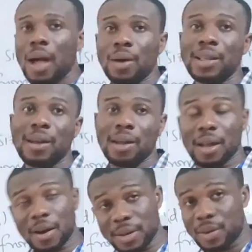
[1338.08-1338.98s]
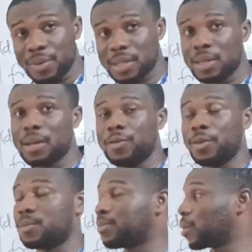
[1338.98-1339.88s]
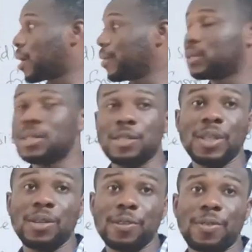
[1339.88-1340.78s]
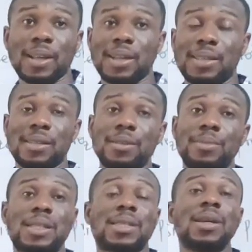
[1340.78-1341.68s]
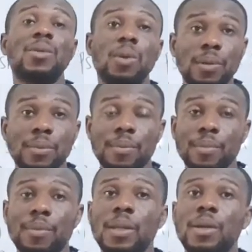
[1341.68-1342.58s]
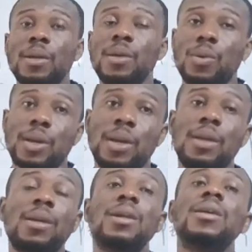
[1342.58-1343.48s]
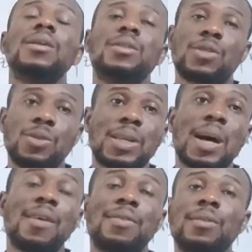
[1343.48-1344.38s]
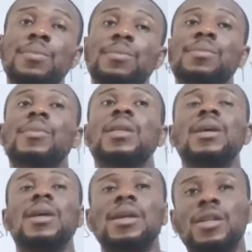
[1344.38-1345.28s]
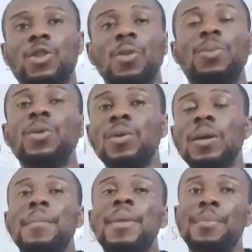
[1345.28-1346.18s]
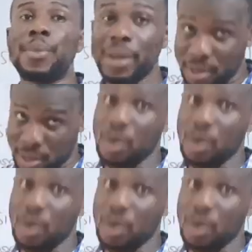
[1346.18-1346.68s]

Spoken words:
another characteristic of prokaryotes is based on the fact that the cell wall, okay, does not have a double membrane